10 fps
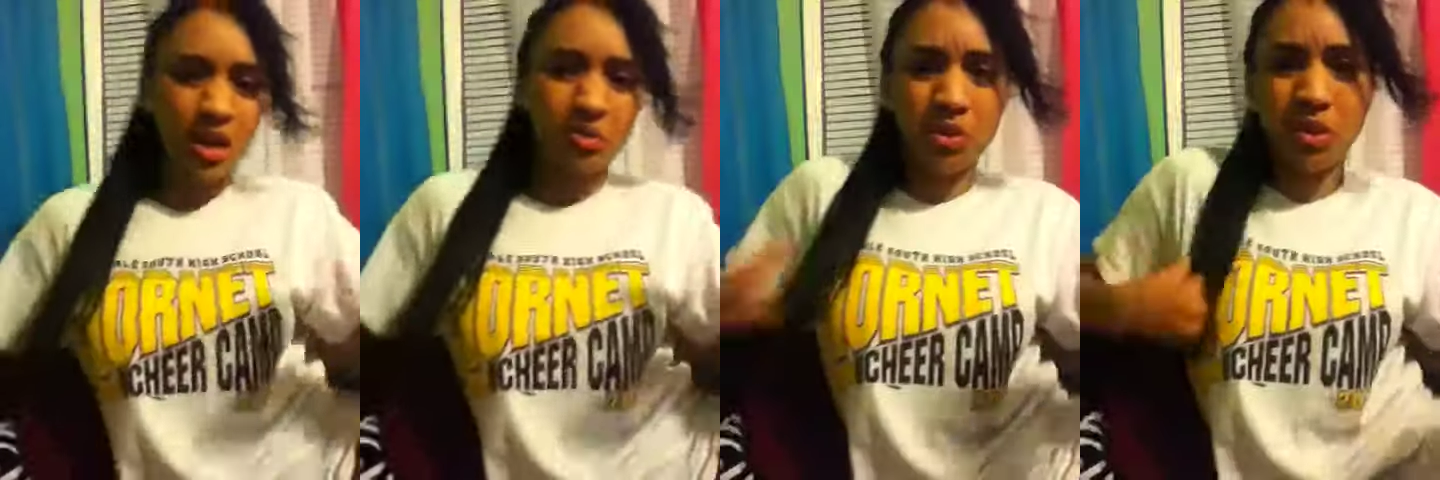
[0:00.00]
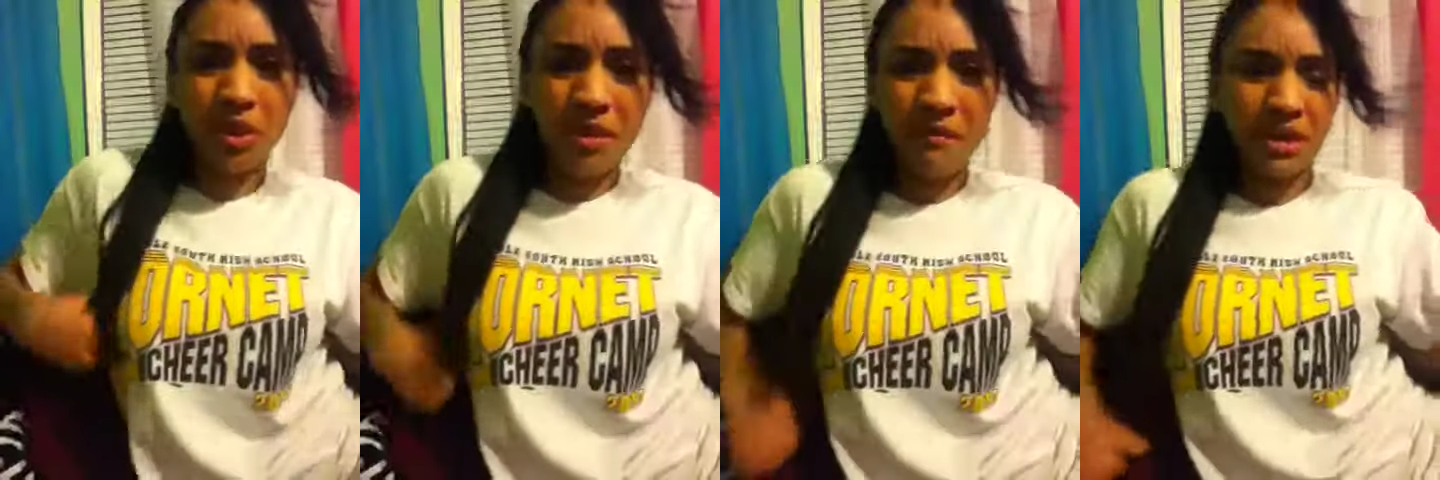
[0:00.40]
If you don't
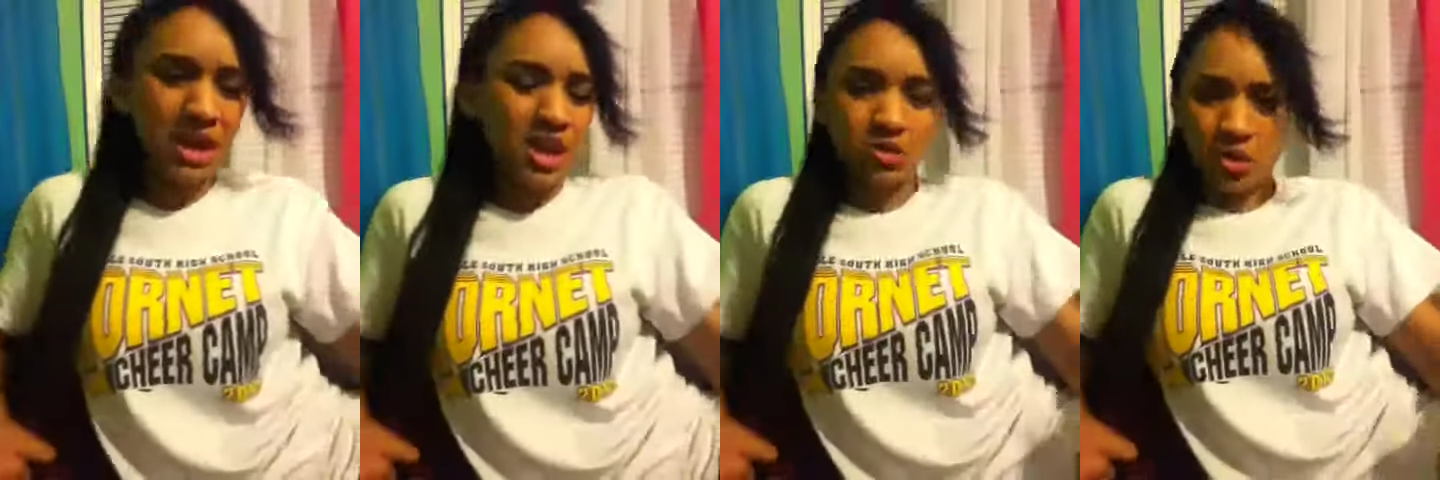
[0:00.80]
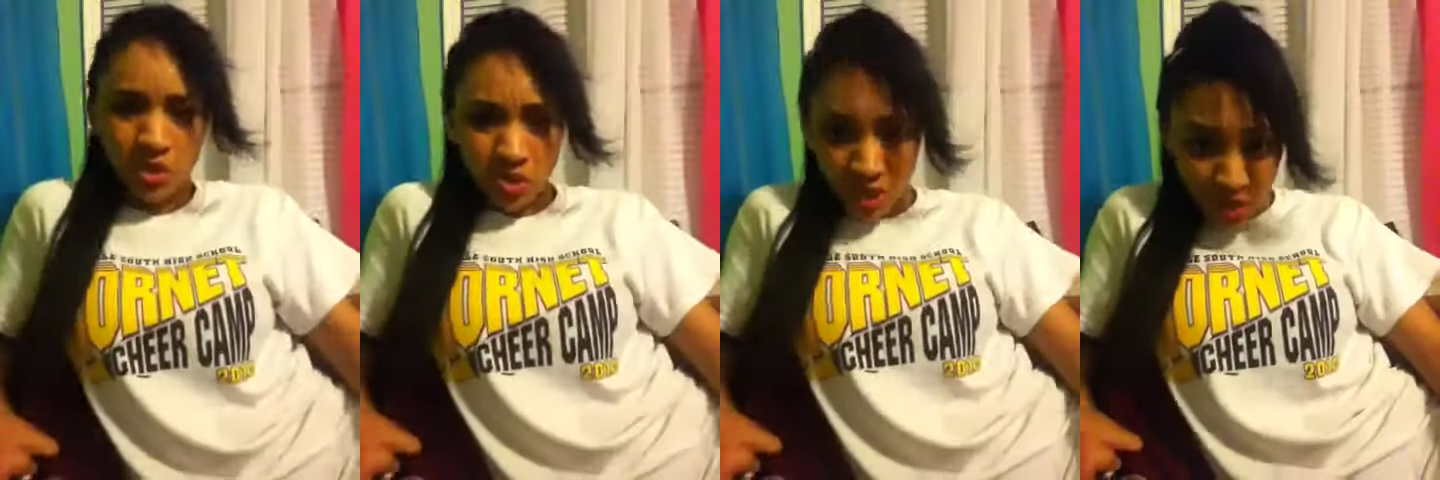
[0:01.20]
even have a leg, what are
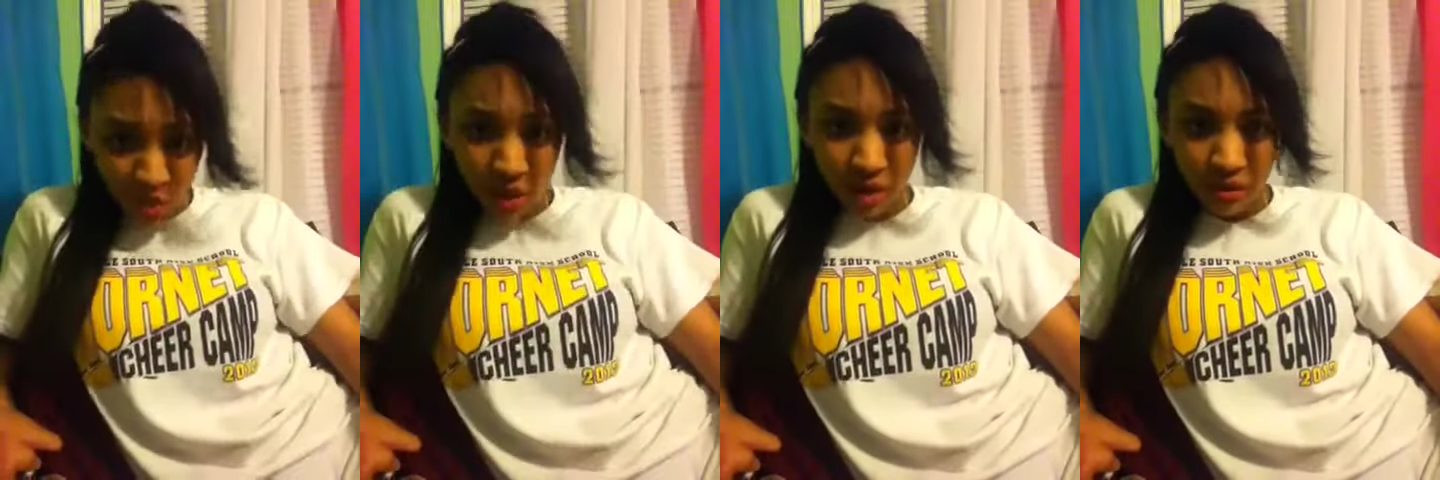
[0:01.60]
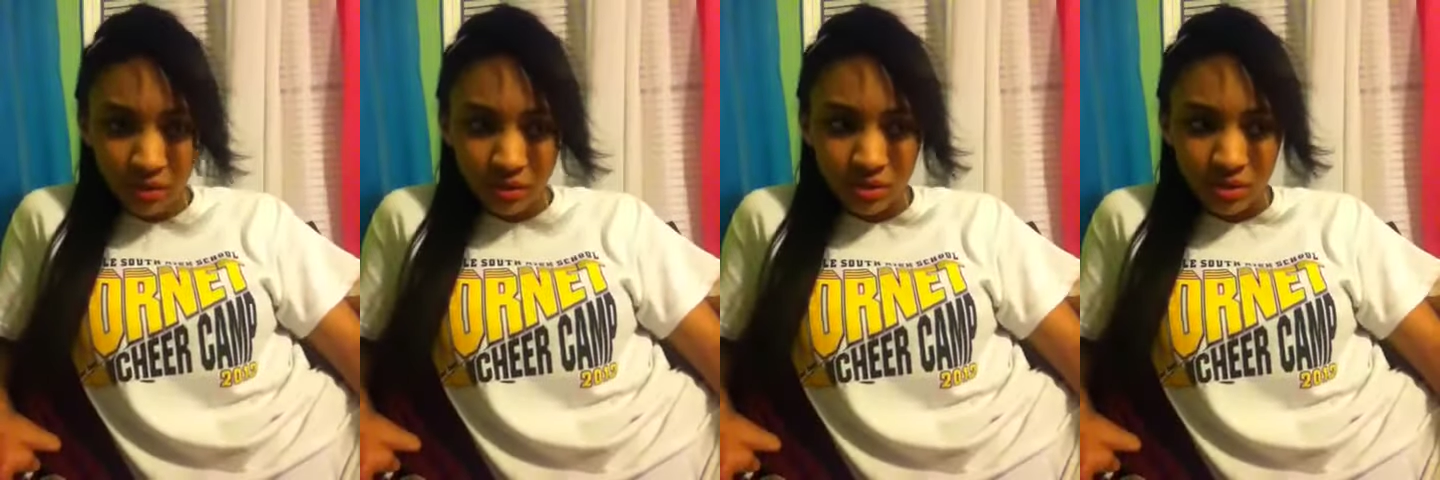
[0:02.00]
you trying to show off?